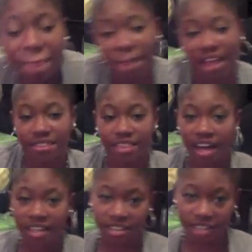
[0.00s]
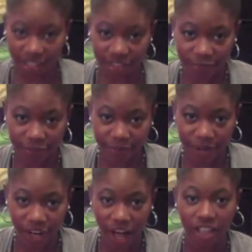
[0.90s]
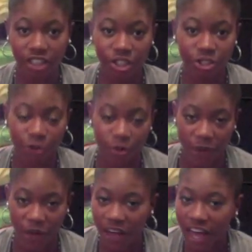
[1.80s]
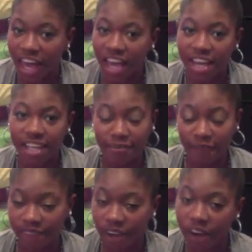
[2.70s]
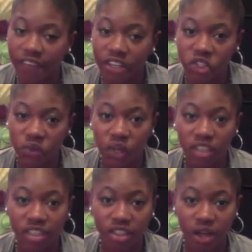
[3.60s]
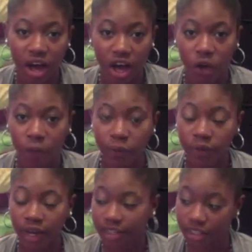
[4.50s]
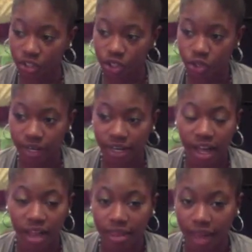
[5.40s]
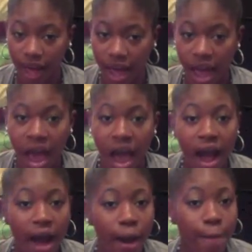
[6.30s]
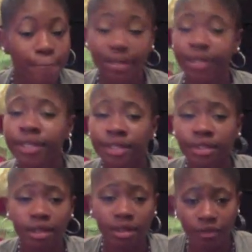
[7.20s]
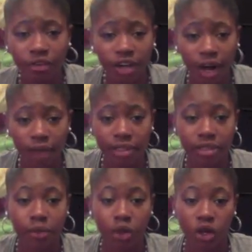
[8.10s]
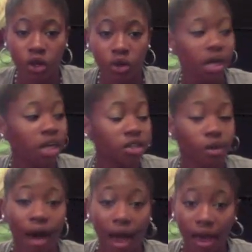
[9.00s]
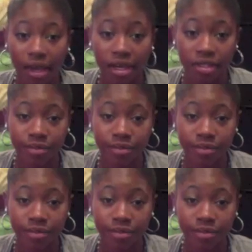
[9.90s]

that is it for my college dorm haul. It's my very first one, so I hope you guys enjoyed it a lot. Um, please leave your comments below so I can get some